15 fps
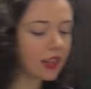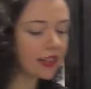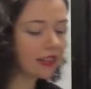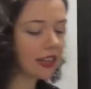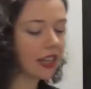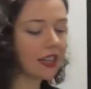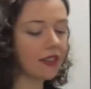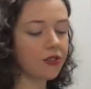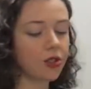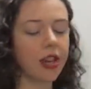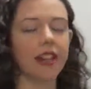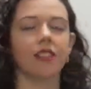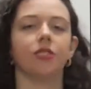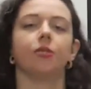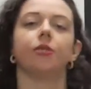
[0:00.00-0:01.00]
that they've
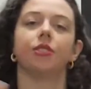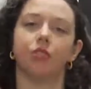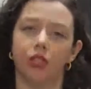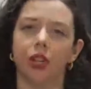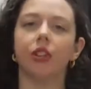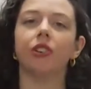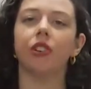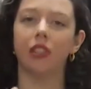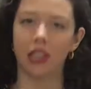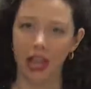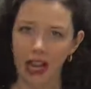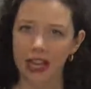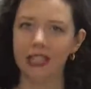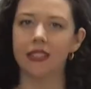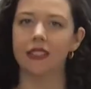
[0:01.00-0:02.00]
tried to
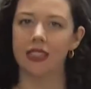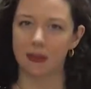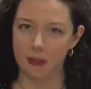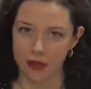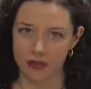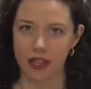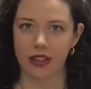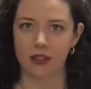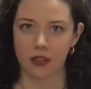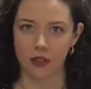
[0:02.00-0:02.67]
internalize some of that